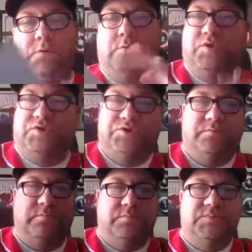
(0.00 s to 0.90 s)
you put
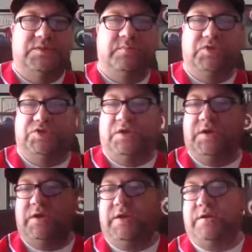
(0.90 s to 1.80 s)
your submission
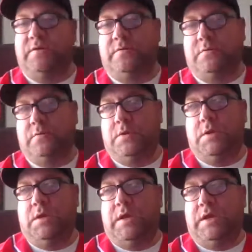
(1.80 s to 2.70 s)
in there,
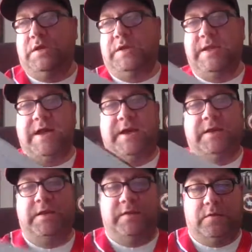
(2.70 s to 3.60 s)
and you got
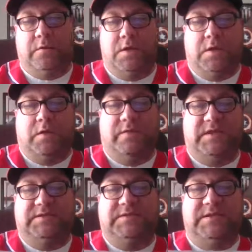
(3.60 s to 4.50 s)
it.
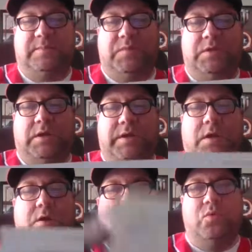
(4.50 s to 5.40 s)
These typically
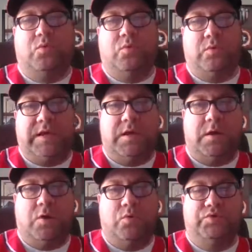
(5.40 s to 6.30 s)
can
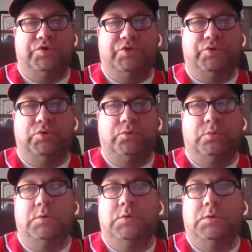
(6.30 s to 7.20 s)
hold
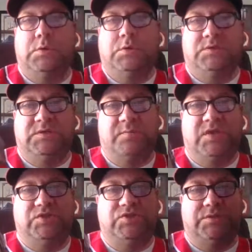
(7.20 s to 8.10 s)
2
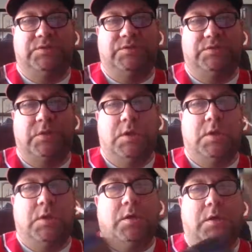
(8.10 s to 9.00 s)
submissions
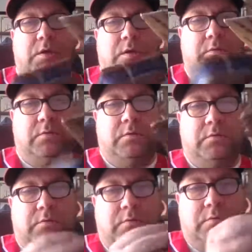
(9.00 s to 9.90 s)

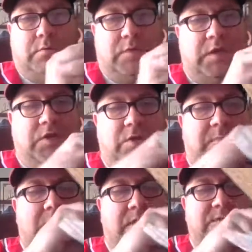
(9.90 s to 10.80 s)
in your
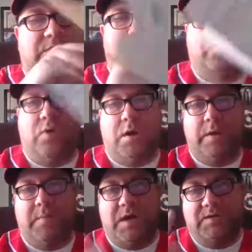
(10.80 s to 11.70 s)
box, in your
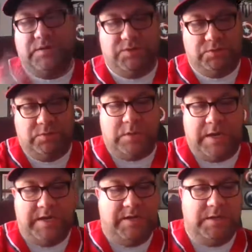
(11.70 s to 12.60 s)
priority box.
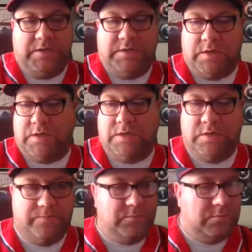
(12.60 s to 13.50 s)
I did it,
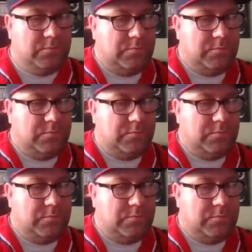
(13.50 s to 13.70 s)
and